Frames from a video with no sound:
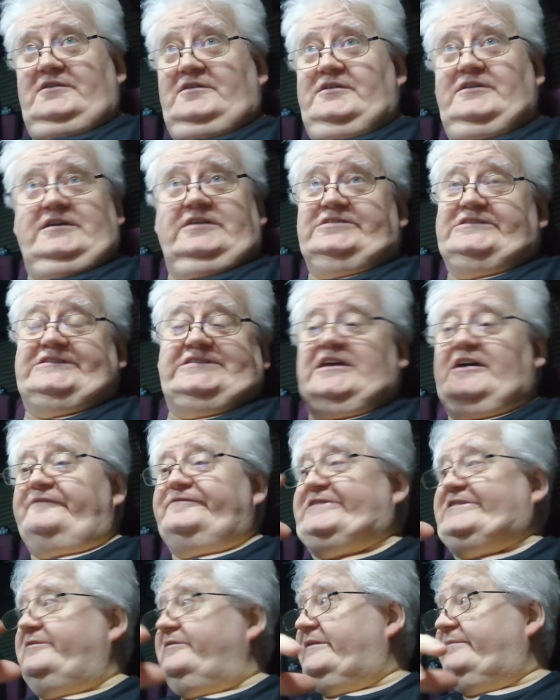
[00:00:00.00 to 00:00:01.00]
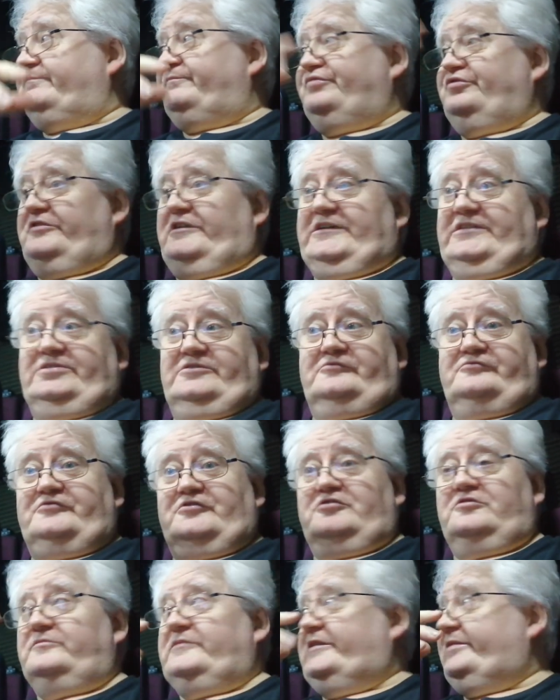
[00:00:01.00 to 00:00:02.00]
and then just have something put in the
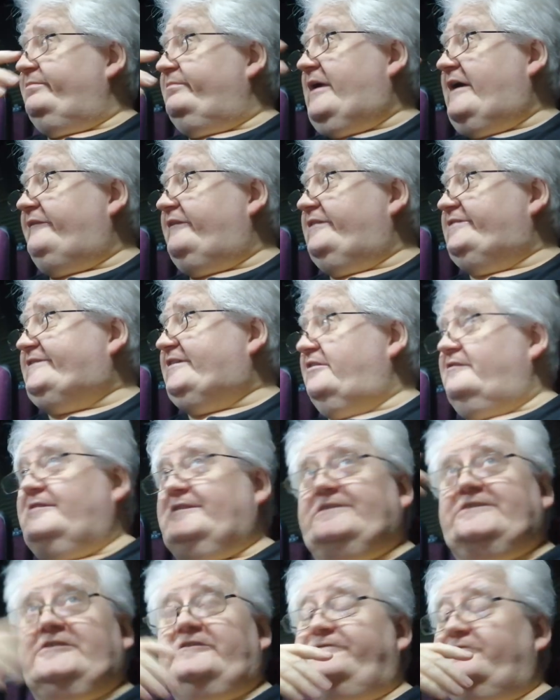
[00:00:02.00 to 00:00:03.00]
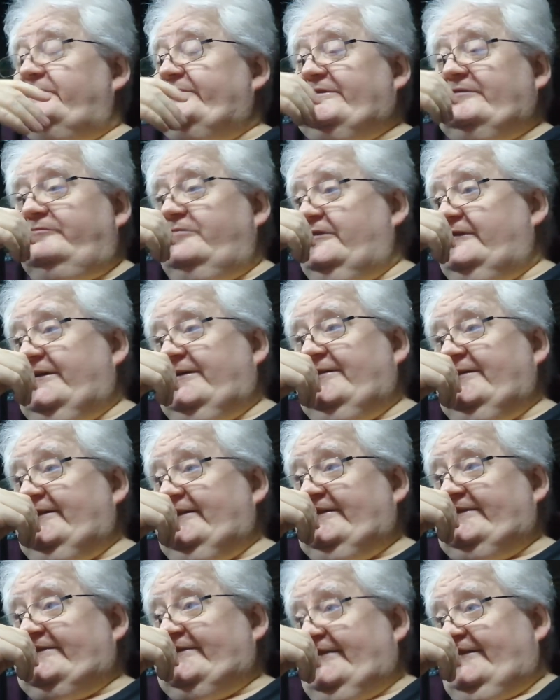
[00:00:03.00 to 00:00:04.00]
room and have it totally different to what it
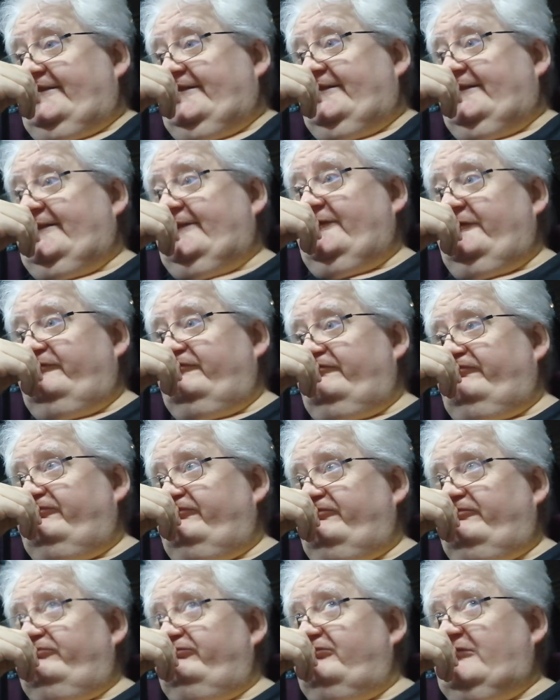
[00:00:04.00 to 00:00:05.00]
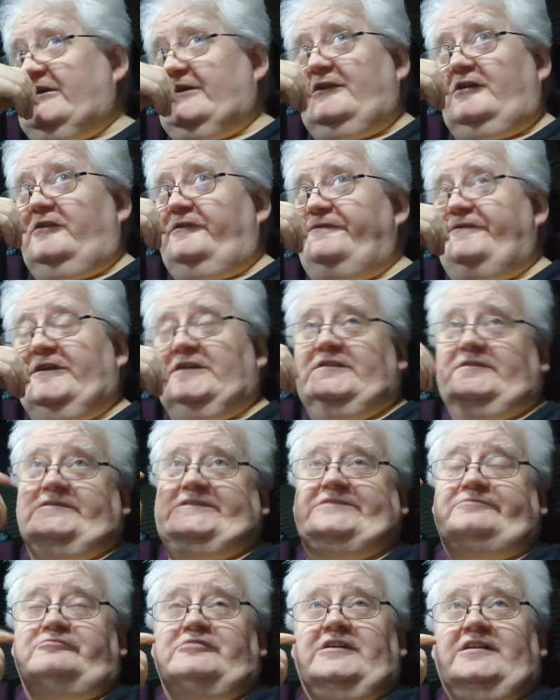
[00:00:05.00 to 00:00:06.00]
is. Um, and I think
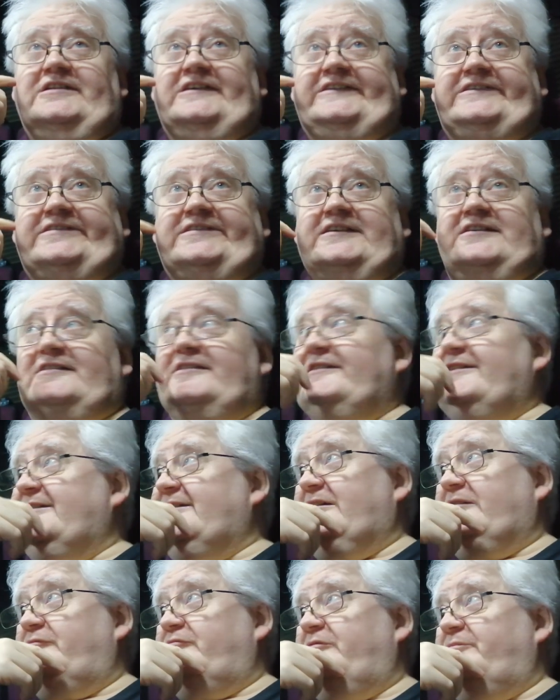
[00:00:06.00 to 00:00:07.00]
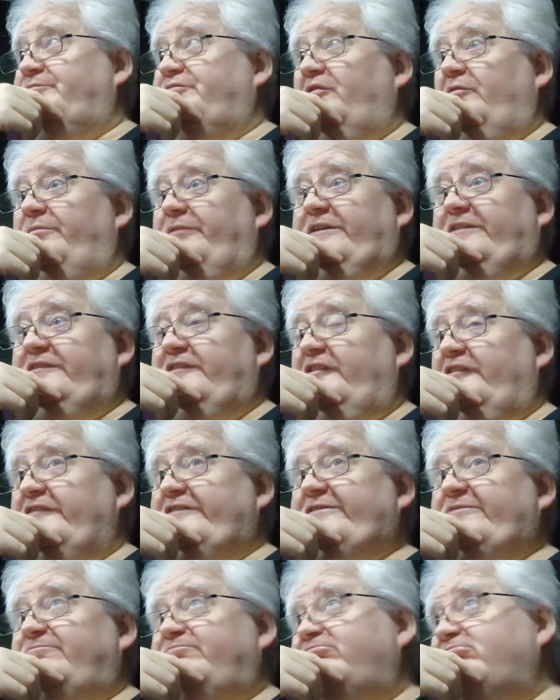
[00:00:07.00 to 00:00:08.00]
realistically, it would probably
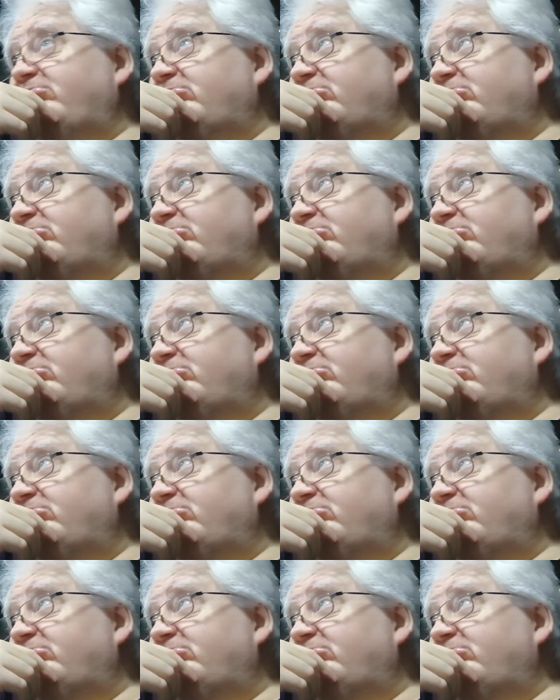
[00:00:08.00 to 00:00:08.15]
cost